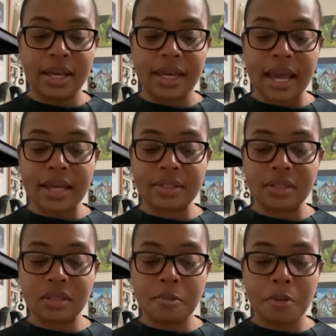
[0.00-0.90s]
Cast
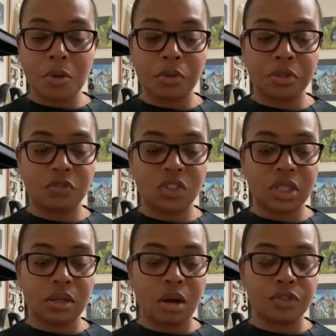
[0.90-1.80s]
in the mold of
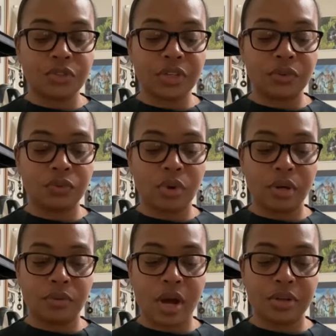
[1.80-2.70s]
Gene Autry and Roy
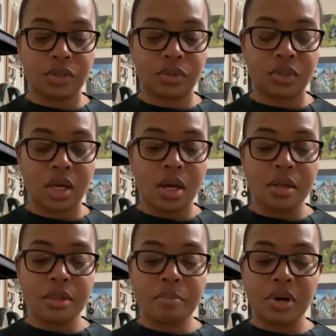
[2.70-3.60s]
Rogers,
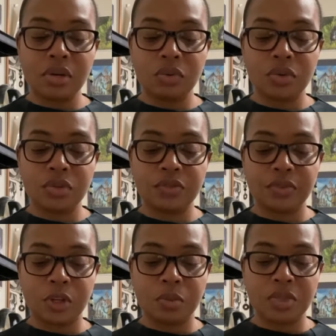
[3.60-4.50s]
the Buckaroos
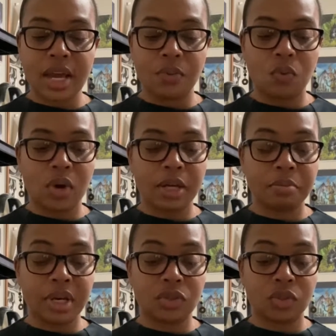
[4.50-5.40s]
films had one
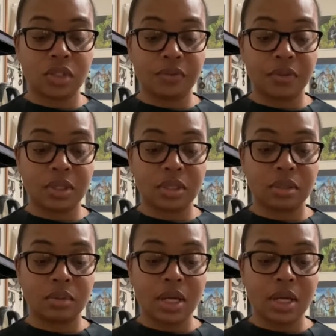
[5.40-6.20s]
major difference.